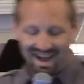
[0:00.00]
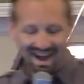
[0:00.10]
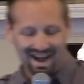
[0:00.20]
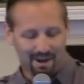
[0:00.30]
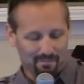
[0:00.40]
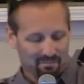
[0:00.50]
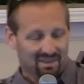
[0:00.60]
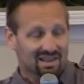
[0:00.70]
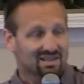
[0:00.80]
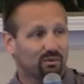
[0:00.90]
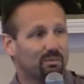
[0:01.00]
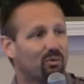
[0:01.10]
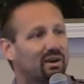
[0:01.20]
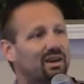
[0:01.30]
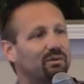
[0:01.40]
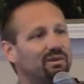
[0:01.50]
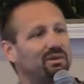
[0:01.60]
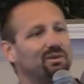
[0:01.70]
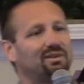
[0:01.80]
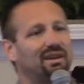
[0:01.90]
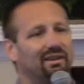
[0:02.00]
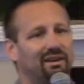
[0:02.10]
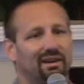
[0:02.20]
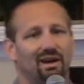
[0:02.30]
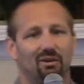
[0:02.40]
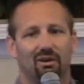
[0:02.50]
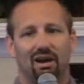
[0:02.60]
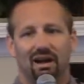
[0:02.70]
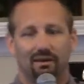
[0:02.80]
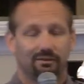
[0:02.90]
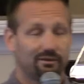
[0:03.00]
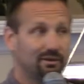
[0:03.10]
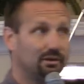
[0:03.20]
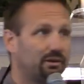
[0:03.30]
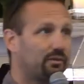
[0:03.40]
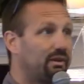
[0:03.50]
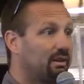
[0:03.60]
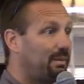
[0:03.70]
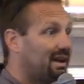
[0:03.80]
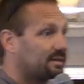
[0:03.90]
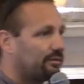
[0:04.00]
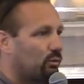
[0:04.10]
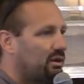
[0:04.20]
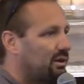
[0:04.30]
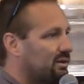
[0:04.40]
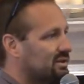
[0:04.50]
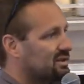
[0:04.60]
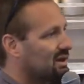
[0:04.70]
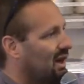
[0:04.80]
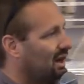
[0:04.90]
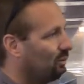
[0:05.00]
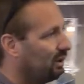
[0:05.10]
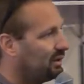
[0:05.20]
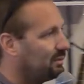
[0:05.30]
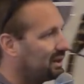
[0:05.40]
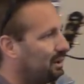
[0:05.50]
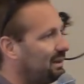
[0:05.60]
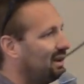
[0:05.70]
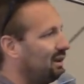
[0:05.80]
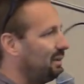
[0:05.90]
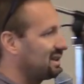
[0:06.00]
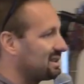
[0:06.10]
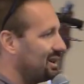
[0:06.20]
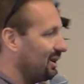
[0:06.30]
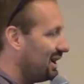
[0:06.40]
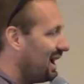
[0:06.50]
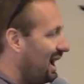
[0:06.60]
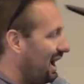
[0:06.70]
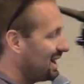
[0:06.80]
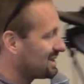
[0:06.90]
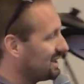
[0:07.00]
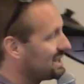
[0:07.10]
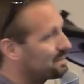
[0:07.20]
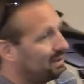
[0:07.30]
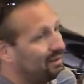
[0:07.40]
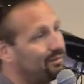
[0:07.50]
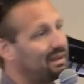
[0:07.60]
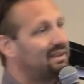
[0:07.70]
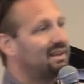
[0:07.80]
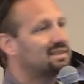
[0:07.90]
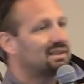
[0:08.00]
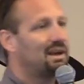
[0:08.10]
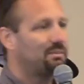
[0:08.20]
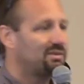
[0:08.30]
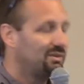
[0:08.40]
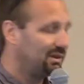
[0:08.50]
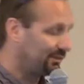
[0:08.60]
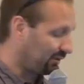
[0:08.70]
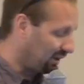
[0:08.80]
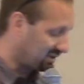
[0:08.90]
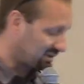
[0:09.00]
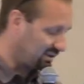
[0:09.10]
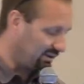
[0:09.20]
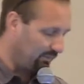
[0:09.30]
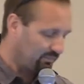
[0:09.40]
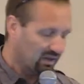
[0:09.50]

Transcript: um, so we've been working with your youth down there now uh, for three of the past four years uh, while you've been coming down to Mexico. Uh, so that's been a fantastic opportunity for us to do.